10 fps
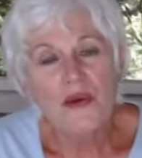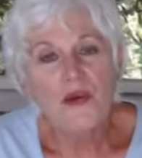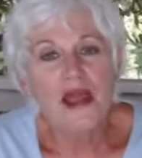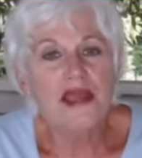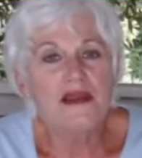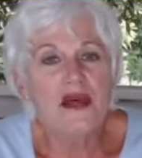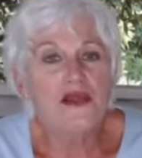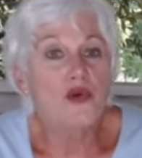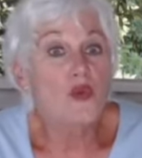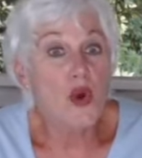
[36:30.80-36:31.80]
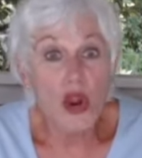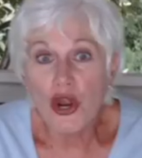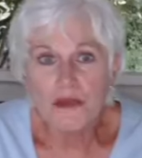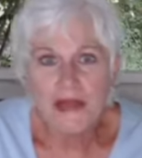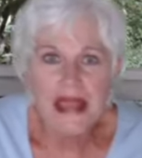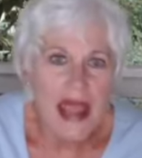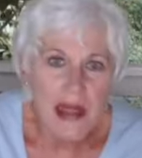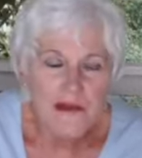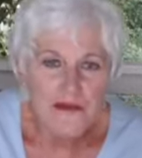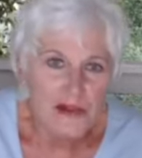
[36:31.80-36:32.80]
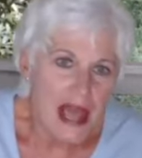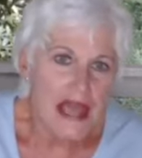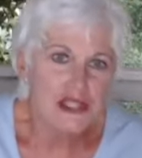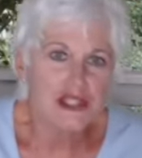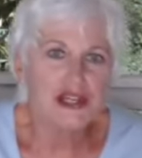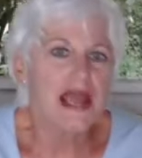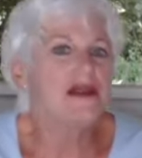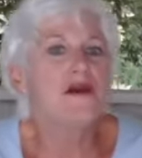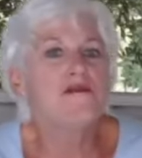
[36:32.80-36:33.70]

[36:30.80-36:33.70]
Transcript: When the Word became flesh and